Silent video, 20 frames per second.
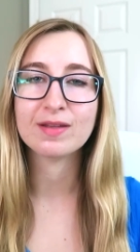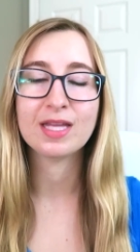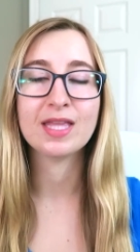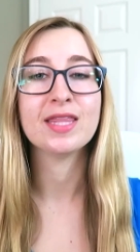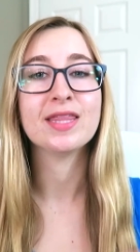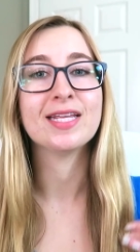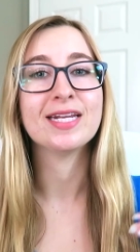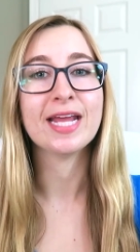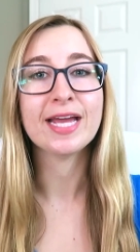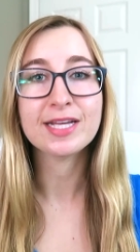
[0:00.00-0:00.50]
And
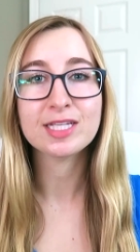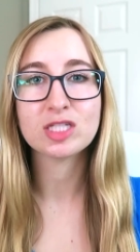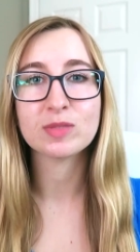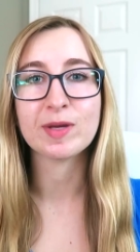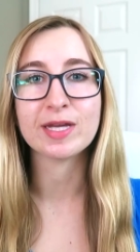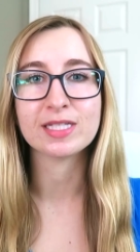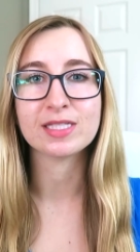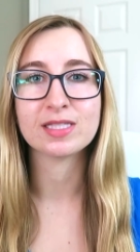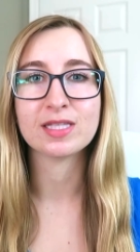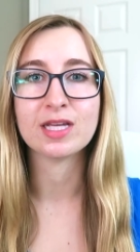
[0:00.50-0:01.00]
then the next
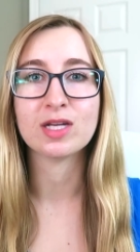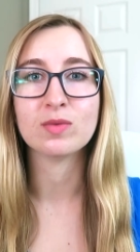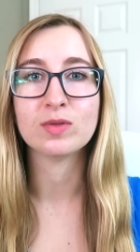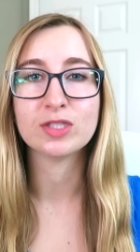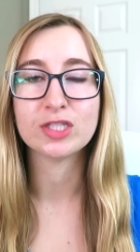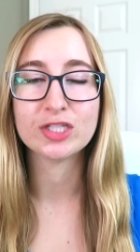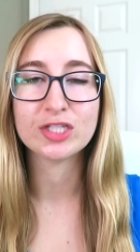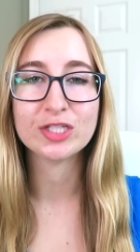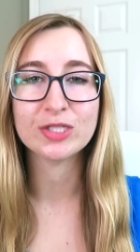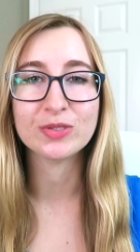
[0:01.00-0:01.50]
best thing
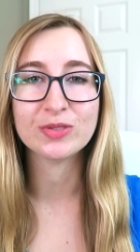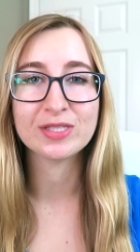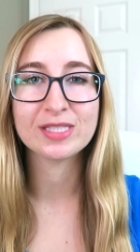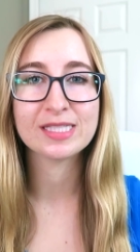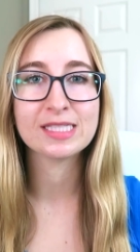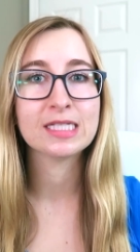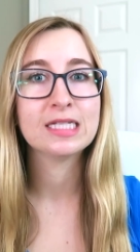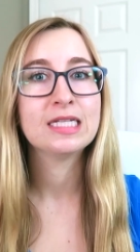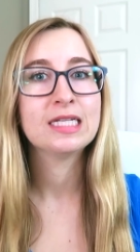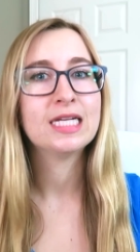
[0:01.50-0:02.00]
was
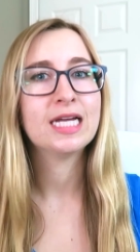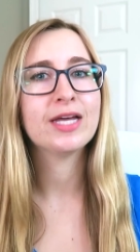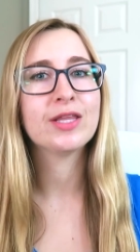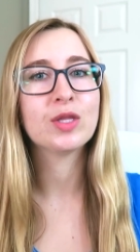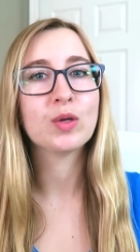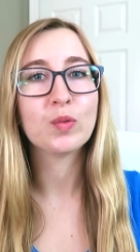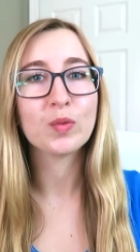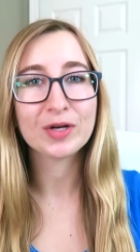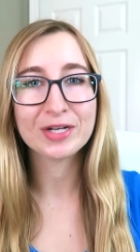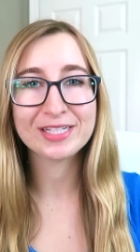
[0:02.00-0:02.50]
juice, and
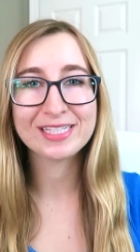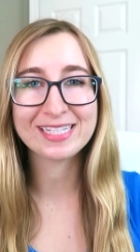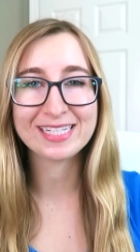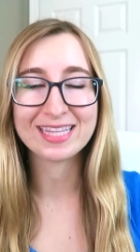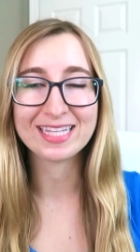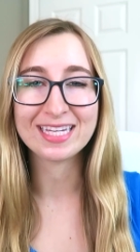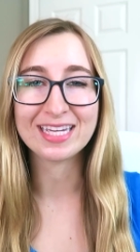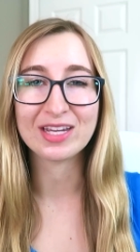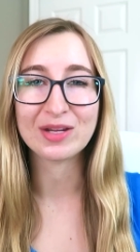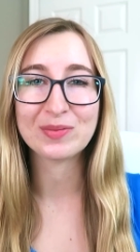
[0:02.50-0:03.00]
the worst
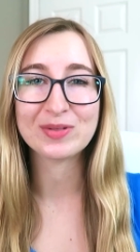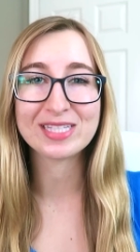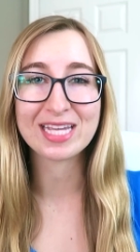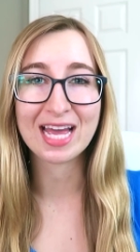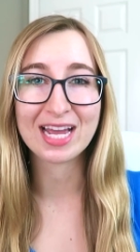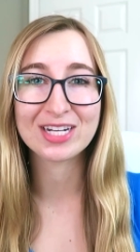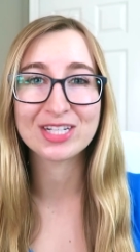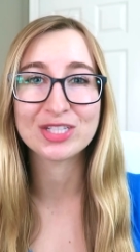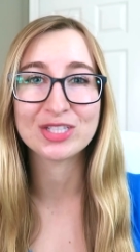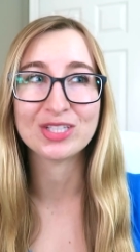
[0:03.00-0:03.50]
thing was
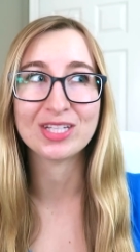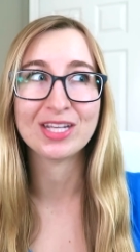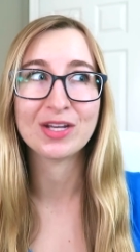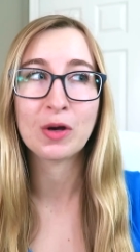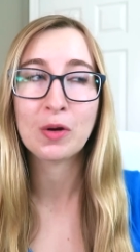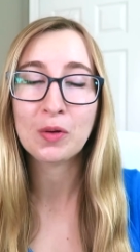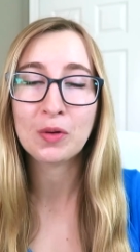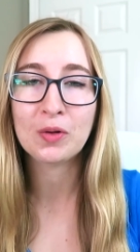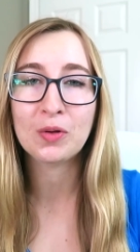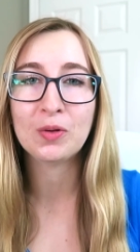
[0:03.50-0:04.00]
actually
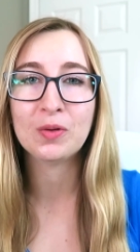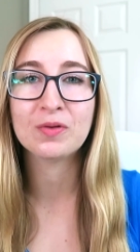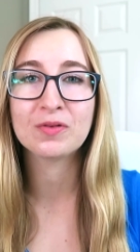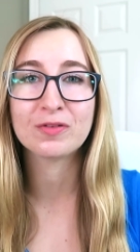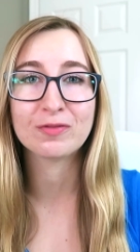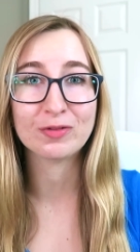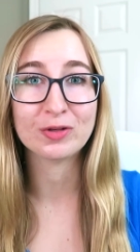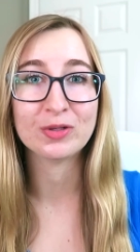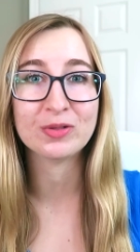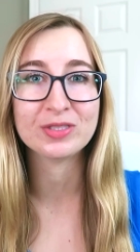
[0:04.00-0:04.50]
whole
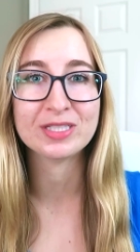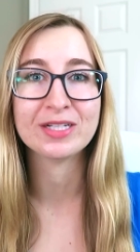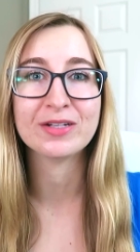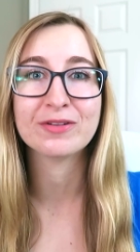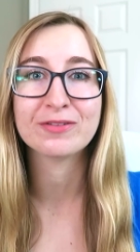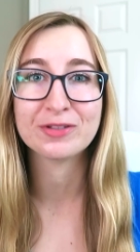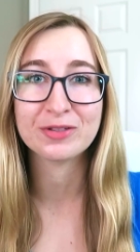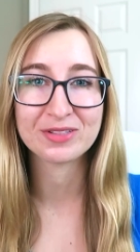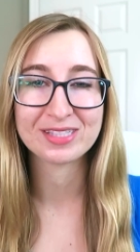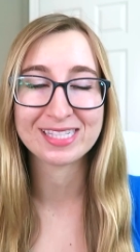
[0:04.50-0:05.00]
fruit in
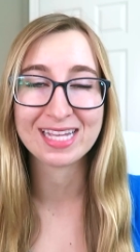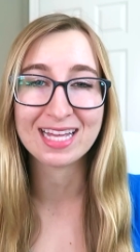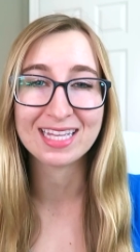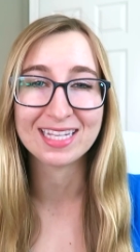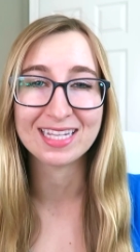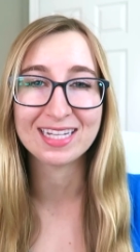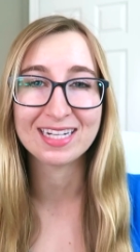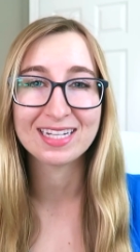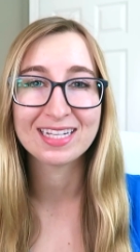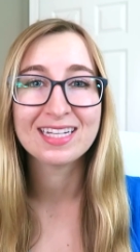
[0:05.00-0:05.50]
a fruit
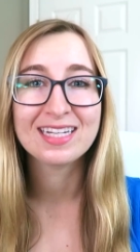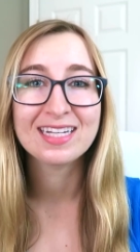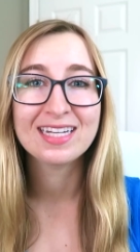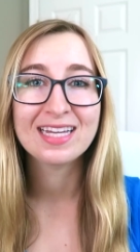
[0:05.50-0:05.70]
salad.